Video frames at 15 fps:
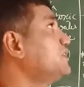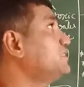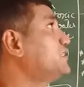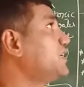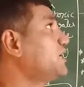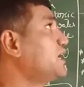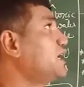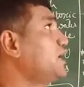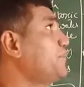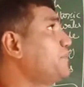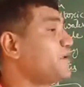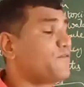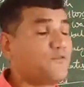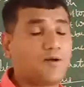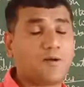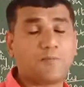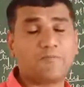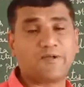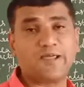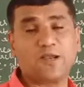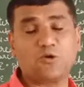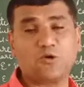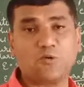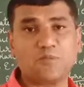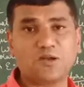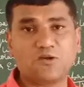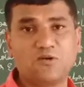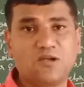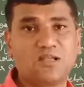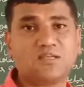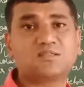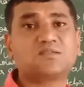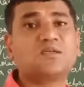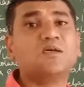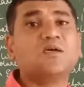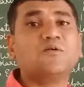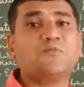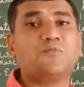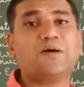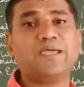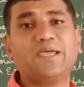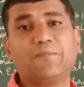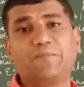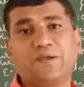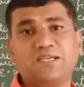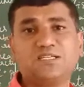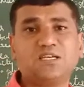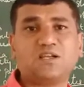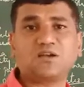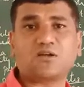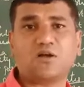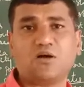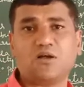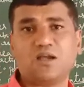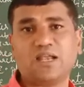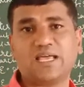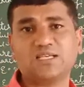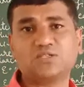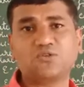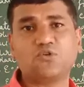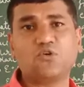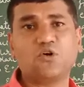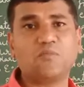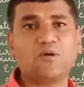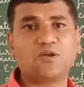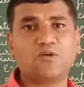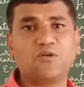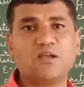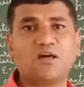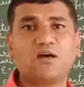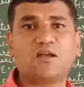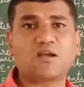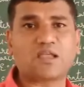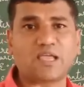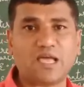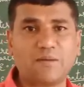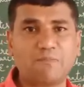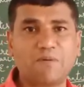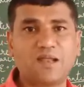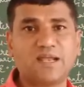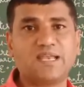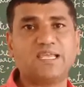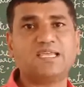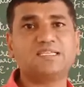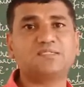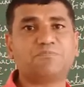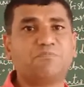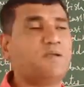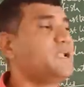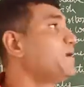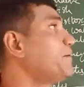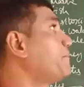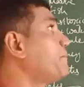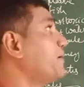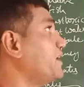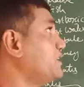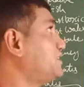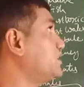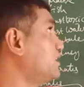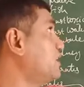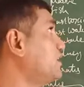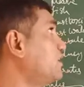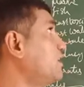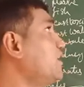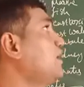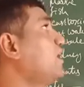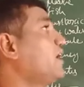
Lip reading: generally performed by glomerulus by a pressure called as glomerular capillaries blood pressure,